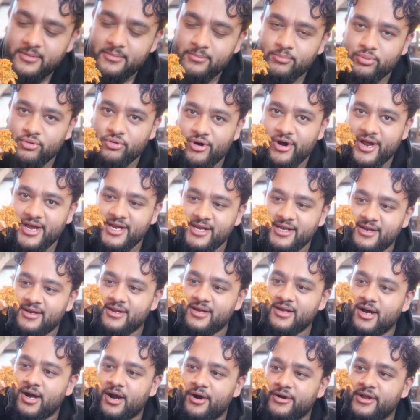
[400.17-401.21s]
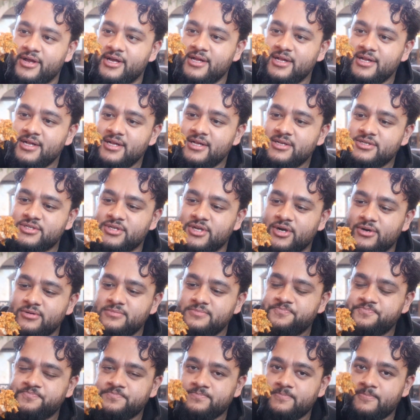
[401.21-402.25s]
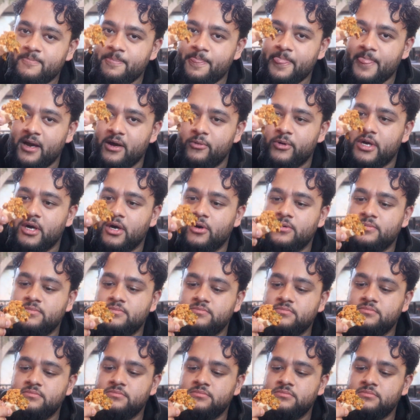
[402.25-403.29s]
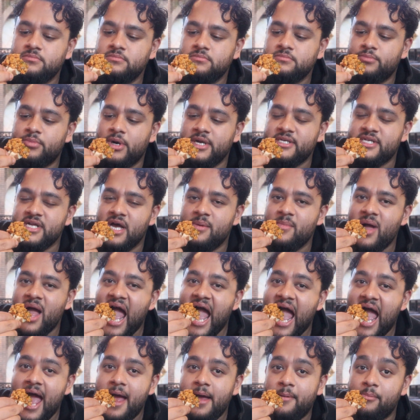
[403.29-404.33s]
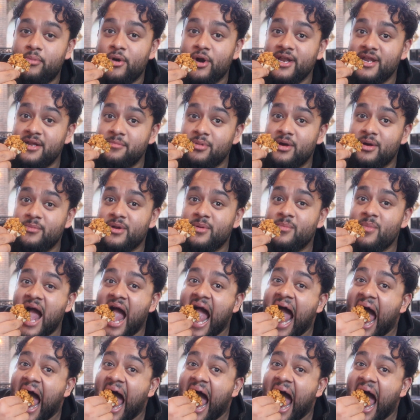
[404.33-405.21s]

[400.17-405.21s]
brain curry. So, here we go. Brain time. Brain in Birmingham.